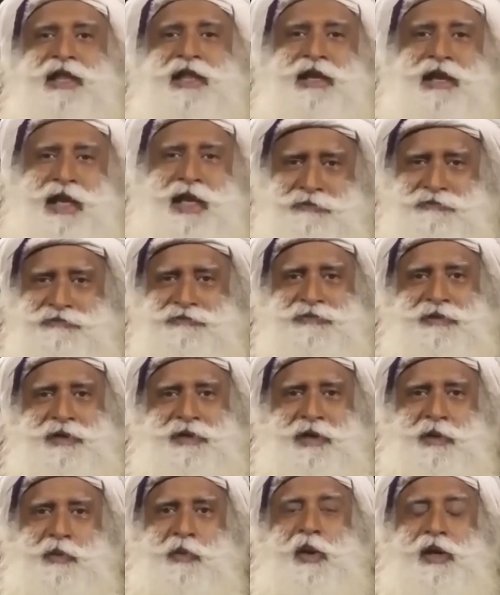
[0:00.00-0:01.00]
life,
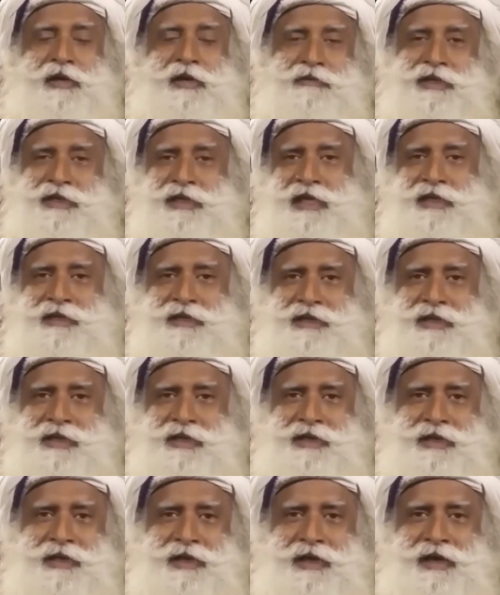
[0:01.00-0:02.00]
whatever
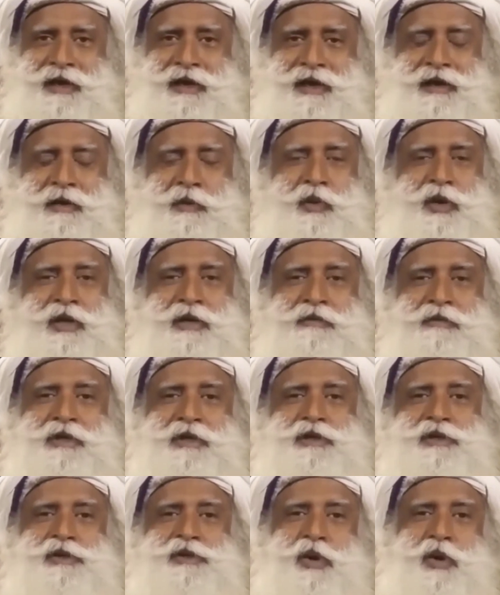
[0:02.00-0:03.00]

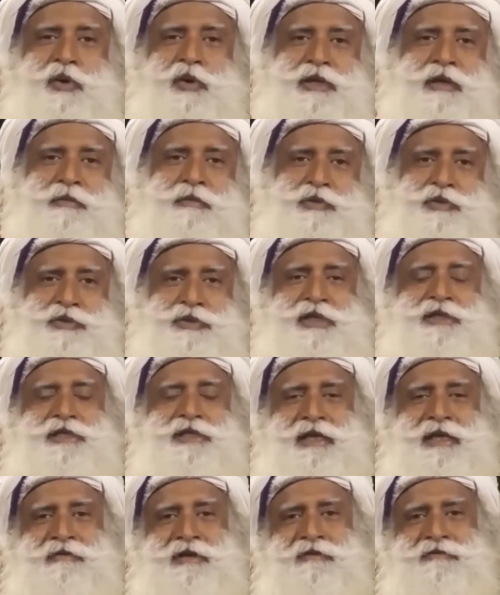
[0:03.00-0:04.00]
drove them to such a
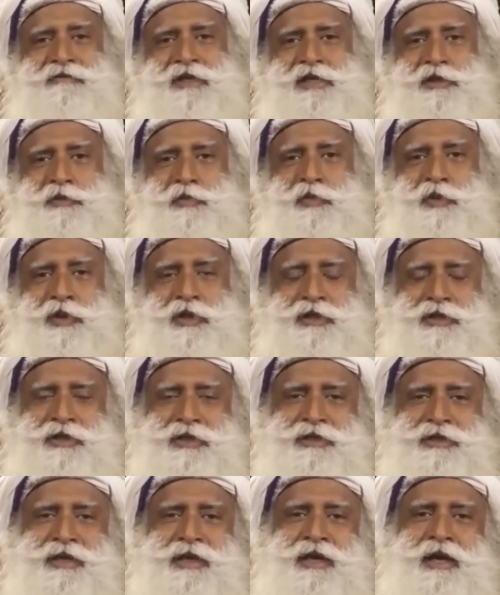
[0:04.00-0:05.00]
level of
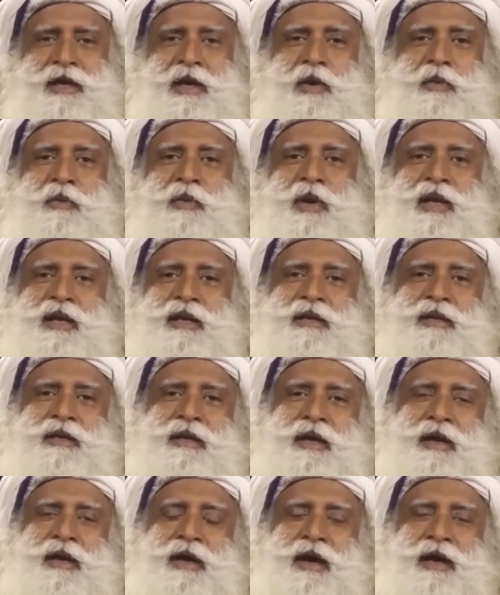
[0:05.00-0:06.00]
desperation.
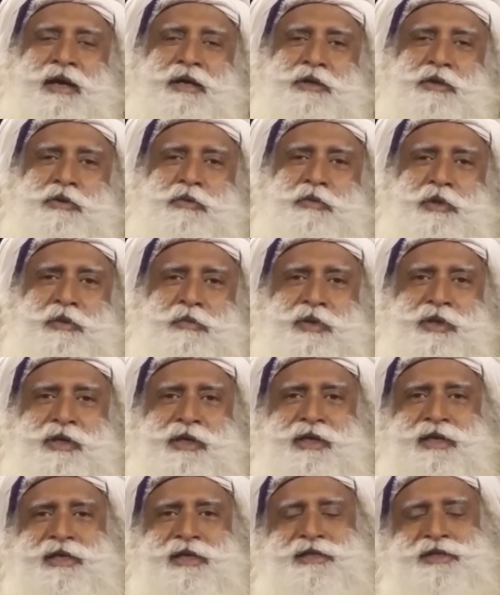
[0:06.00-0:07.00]
When a human
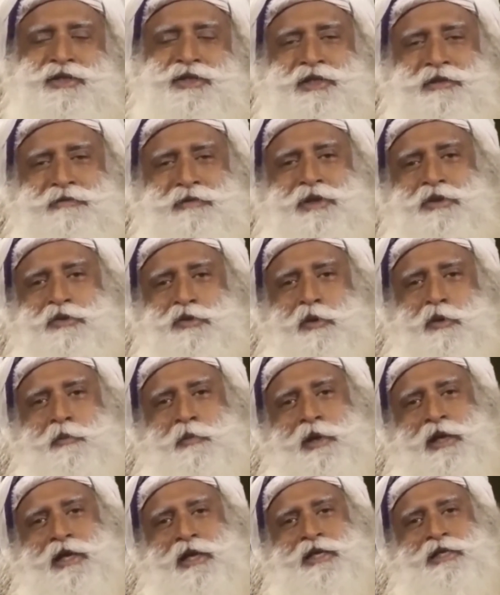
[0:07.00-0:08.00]
being is driven to a
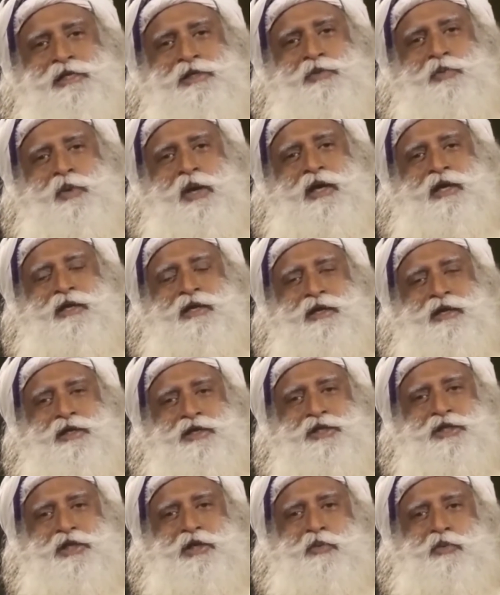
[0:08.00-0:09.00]
place where he
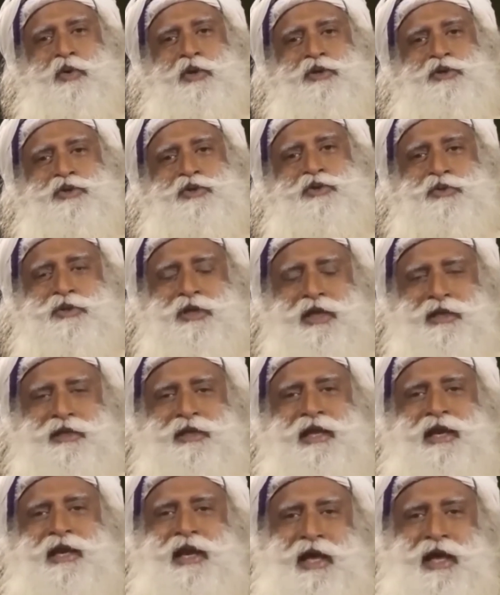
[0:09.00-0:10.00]
or she wants to
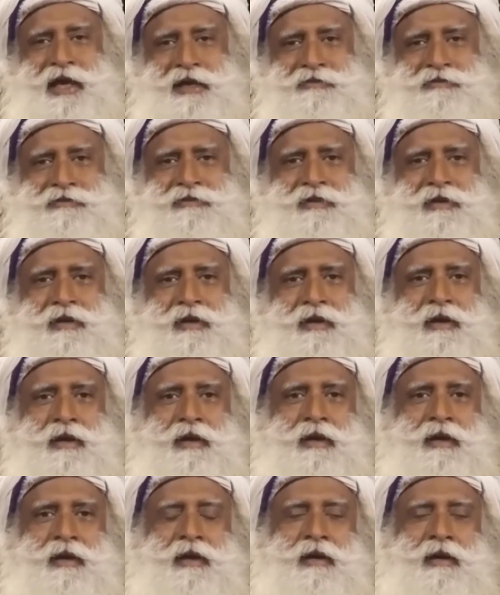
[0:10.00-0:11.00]
take their life,
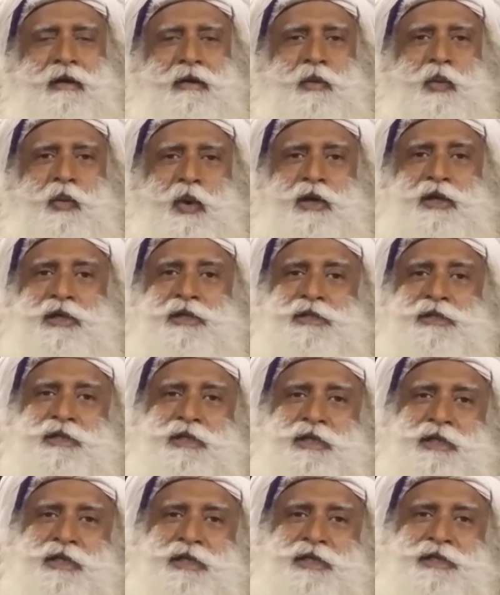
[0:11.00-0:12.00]
what is
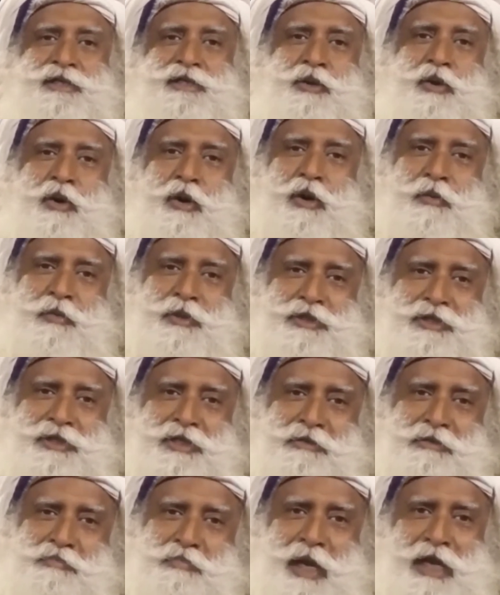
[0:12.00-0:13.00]
needed is enormous
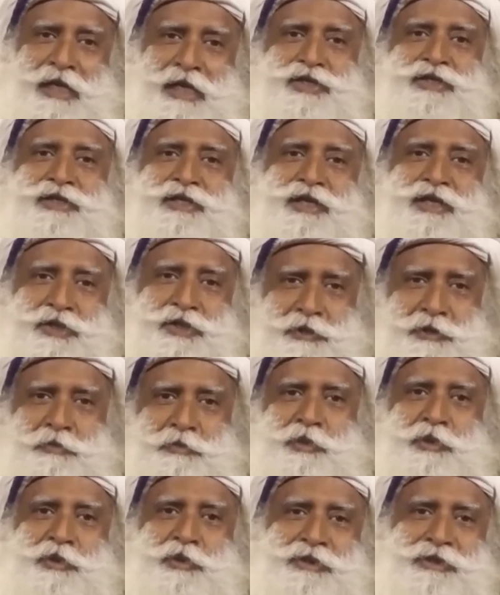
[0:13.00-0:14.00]
compassion and
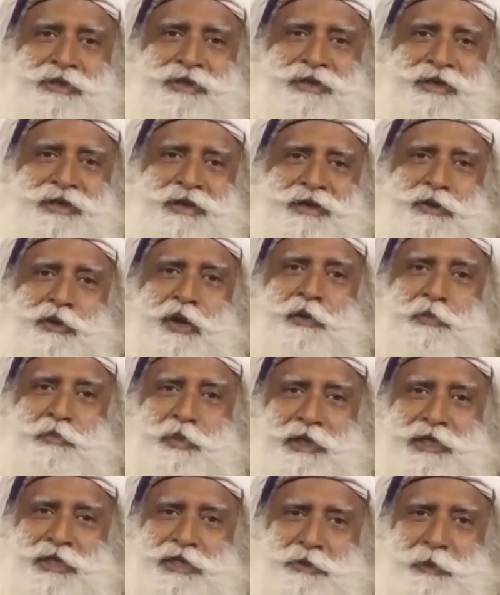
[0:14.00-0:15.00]
support, not
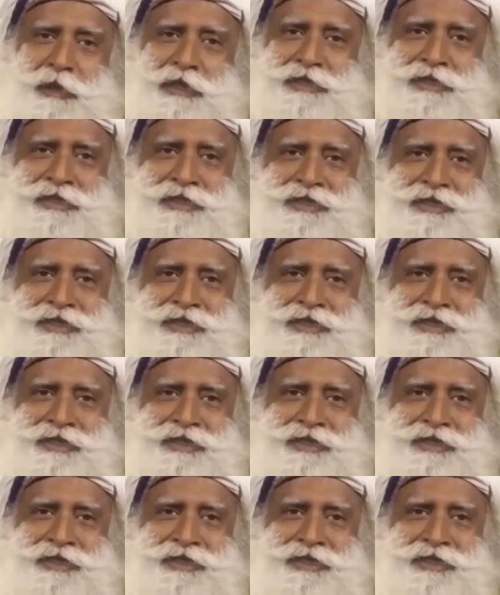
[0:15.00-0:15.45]
punishment.